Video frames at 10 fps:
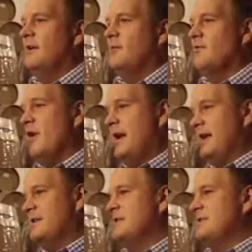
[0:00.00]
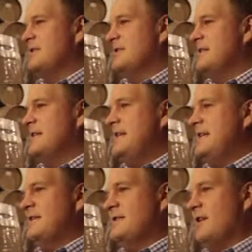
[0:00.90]
We're right next to the
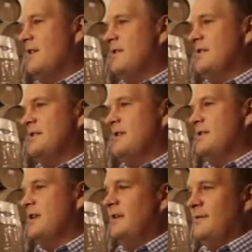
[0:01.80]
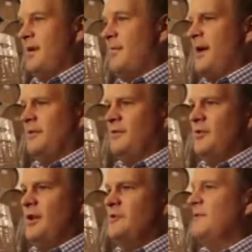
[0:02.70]
sea. The sea is only about
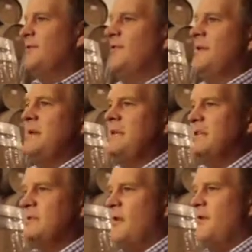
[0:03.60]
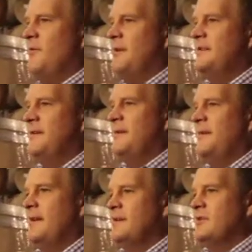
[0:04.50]
350 meters away from us.
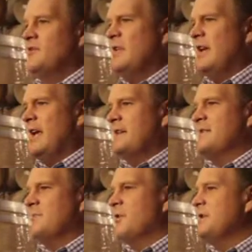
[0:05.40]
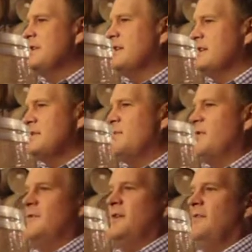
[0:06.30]
So it's really nice and moist, and it's a
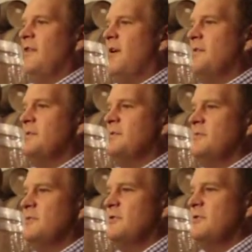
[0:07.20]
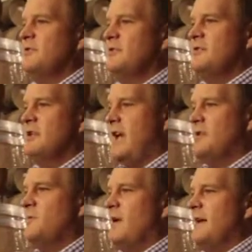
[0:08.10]
perfect environment in which to
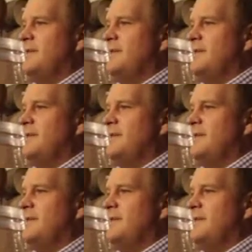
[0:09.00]
age wine.